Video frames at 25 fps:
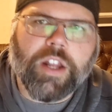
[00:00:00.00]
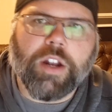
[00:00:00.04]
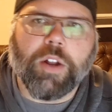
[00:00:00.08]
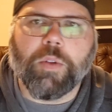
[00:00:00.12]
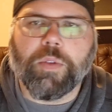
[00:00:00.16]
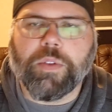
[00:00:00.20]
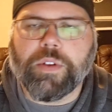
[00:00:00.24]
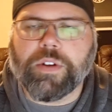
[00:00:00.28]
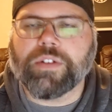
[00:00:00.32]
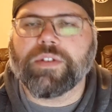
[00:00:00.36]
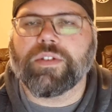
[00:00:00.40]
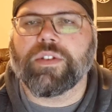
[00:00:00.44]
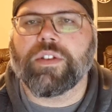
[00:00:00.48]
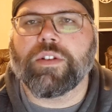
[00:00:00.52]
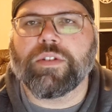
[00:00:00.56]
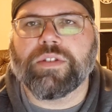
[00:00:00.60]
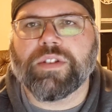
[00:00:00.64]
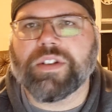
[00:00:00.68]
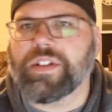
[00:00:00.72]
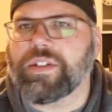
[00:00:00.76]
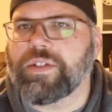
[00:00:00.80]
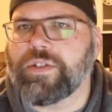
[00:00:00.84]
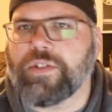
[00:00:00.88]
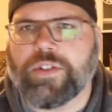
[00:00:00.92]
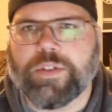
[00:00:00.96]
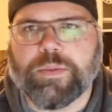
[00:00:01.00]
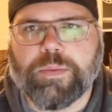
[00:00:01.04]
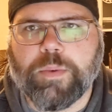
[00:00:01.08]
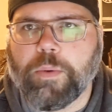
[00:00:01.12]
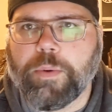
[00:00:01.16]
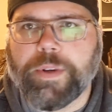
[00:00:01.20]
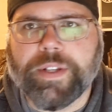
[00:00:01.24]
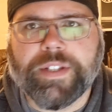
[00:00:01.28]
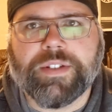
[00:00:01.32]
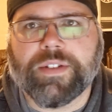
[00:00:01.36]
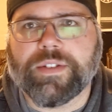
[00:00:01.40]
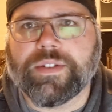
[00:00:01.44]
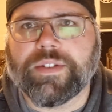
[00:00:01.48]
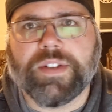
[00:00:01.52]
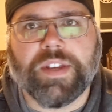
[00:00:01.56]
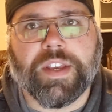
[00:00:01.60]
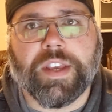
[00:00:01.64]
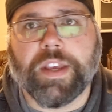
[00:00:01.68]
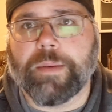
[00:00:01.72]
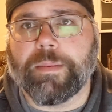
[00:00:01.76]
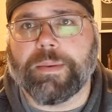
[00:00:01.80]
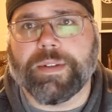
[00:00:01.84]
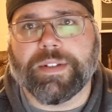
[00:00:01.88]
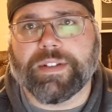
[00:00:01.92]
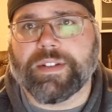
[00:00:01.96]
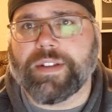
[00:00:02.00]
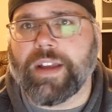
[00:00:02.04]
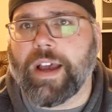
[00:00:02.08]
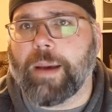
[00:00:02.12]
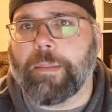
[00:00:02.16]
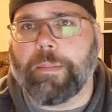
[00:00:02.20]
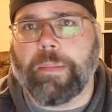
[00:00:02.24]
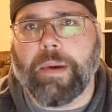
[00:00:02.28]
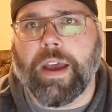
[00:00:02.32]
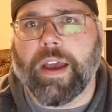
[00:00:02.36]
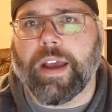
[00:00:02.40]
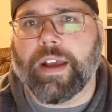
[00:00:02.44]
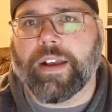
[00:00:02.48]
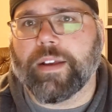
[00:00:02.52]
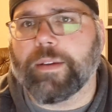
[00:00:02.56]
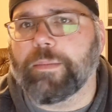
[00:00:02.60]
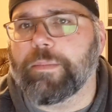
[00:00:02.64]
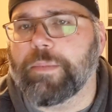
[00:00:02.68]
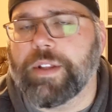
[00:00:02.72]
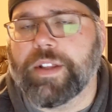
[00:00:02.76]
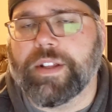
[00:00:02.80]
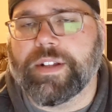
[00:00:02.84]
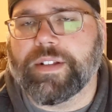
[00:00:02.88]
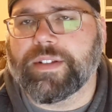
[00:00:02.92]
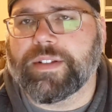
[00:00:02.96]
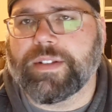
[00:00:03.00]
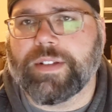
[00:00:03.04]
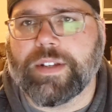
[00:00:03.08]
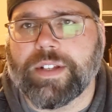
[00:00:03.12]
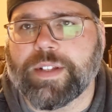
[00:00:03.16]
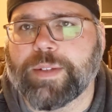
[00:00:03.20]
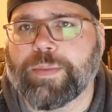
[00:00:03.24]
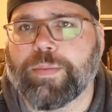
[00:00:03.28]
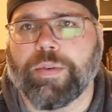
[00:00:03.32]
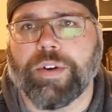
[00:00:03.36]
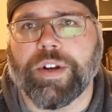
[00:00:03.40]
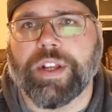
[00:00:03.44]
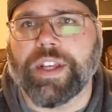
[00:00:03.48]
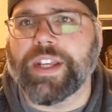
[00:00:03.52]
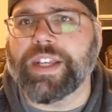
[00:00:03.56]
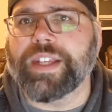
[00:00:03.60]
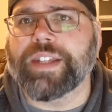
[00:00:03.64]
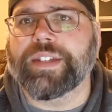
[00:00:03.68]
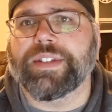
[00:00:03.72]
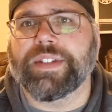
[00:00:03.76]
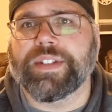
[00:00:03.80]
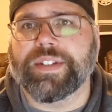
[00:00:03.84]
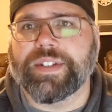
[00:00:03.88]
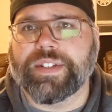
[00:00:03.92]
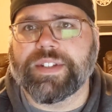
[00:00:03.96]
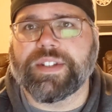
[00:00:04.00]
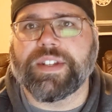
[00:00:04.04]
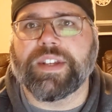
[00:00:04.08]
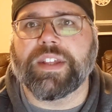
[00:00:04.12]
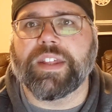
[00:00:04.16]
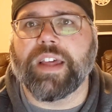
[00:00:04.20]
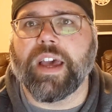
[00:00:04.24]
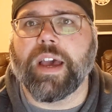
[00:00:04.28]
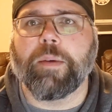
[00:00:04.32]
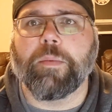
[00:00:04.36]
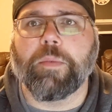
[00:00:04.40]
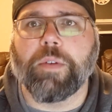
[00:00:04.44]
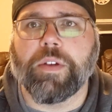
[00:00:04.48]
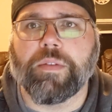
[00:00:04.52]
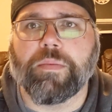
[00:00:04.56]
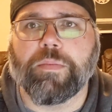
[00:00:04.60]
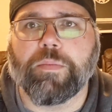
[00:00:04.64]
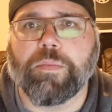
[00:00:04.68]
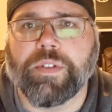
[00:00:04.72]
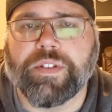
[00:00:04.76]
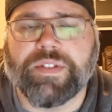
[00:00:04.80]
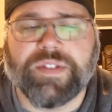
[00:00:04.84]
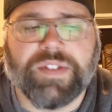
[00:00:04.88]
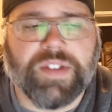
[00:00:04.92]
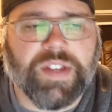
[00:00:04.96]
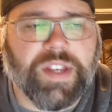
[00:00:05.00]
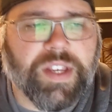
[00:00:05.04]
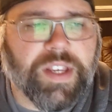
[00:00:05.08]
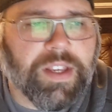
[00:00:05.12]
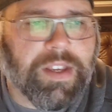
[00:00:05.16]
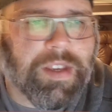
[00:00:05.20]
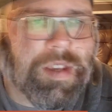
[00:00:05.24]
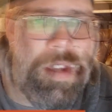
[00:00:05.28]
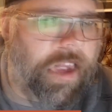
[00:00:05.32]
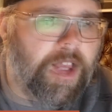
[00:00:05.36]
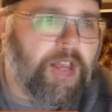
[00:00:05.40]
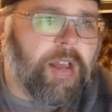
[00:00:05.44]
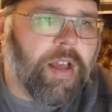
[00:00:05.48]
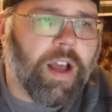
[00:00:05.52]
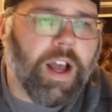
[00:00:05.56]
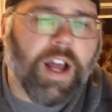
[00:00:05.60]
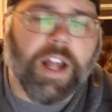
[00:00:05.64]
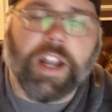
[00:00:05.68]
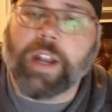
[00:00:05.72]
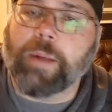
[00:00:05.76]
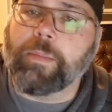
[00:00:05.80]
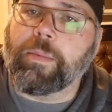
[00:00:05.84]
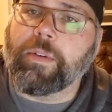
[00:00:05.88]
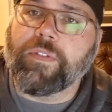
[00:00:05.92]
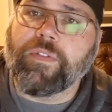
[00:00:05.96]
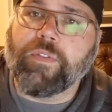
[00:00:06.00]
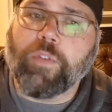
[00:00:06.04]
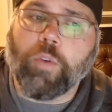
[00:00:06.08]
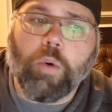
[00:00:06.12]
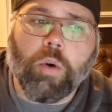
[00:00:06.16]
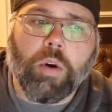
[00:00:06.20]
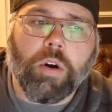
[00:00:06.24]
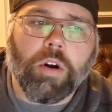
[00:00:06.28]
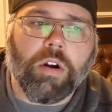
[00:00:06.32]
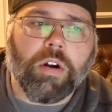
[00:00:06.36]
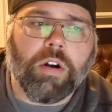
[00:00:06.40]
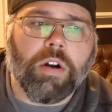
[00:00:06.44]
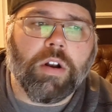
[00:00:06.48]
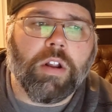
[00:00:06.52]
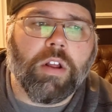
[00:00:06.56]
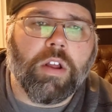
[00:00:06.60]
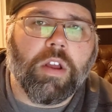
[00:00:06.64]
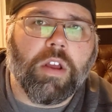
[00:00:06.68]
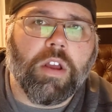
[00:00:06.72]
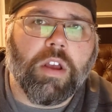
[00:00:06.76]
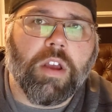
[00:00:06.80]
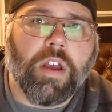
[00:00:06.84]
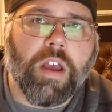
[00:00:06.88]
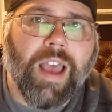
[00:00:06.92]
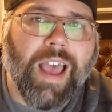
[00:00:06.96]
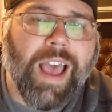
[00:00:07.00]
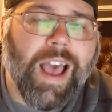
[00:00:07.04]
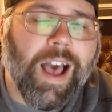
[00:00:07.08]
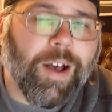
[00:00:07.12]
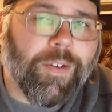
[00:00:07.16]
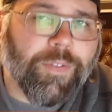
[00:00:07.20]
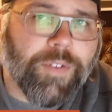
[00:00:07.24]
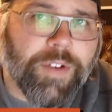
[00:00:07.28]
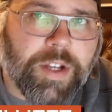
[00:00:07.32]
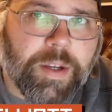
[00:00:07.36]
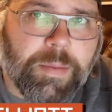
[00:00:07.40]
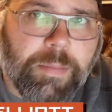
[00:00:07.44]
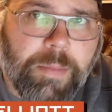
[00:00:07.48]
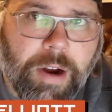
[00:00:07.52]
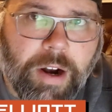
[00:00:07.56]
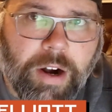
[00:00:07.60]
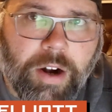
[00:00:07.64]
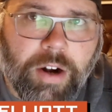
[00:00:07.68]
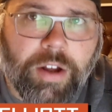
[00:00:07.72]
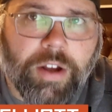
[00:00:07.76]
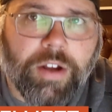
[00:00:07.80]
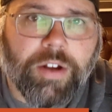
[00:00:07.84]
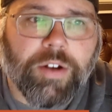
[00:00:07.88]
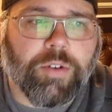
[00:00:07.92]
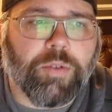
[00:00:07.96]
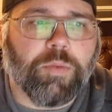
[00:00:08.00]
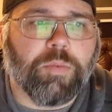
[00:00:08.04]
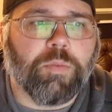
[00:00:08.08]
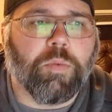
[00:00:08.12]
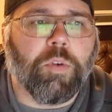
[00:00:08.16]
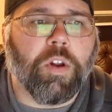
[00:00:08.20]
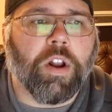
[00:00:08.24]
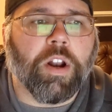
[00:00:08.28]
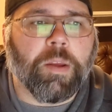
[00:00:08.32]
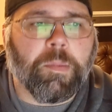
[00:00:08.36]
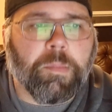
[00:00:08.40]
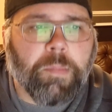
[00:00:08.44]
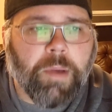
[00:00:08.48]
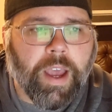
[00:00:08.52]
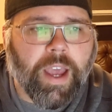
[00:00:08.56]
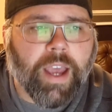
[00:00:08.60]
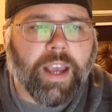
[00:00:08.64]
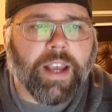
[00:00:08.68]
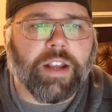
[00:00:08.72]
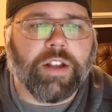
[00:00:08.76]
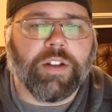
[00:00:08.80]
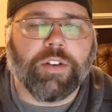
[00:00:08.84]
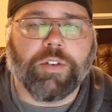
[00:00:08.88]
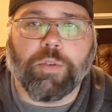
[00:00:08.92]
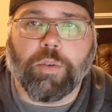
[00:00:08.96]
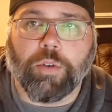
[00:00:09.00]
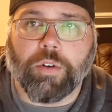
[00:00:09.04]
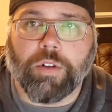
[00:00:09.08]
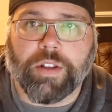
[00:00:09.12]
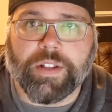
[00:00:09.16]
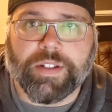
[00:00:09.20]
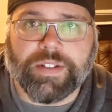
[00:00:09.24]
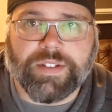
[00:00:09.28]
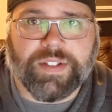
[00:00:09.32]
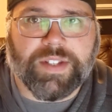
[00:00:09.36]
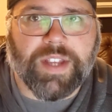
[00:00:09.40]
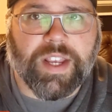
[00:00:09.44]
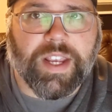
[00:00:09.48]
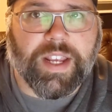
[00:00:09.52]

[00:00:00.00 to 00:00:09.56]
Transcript: you know, there's, there's concerns, but we still see him as a top back. I mean, that's, it's pretty easy to see that with, with Zeke. Uh, number four, Alvin Kamara, running back, New Orleans